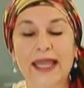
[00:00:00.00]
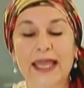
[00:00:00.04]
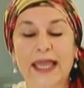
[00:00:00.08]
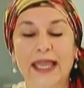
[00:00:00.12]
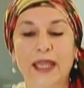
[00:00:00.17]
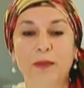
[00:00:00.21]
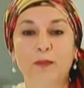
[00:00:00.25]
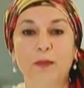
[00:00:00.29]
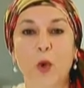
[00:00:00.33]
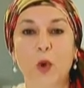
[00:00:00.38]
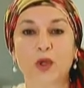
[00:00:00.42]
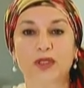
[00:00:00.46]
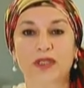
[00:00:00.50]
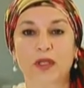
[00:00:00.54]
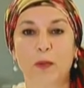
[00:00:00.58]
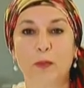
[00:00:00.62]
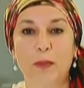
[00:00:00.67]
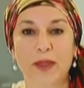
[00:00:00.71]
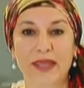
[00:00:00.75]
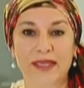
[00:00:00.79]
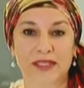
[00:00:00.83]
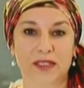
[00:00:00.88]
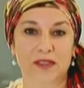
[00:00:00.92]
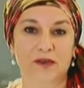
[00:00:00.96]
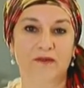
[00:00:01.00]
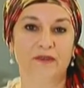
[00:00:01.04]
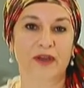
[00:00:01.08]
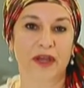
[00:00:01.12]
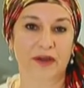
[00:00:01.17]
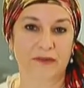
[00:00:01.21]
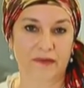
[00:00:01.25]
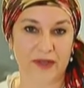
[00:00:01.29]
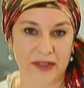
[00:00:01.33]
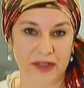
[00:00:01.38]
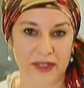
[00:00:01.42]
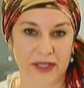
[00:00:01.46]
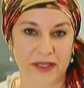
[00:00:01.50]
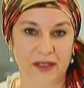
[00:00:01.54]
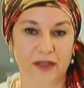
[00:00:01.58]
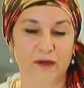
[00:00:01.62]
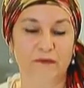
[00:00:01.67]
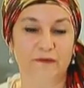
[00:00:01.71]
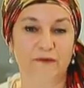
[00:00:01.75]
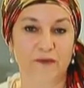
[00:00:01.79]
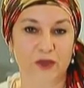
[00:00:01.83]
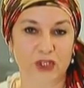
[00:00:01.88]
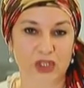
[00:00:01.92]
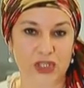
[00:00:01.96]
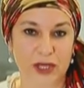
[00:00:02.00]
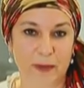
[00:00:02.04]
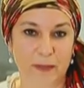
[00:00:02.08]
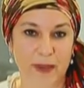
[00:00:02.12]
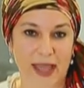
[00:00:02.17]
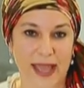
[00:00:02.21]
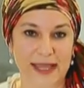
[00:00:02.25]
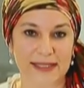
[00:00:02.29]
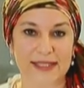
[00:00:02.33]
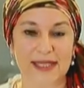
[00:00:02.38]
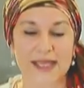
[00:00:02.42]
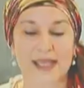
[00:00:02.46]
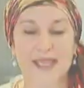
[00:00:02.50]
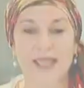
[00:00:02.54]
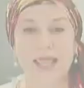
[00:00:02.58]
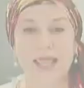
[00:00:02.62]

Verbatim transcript: he bought the best of everything for Shabbat.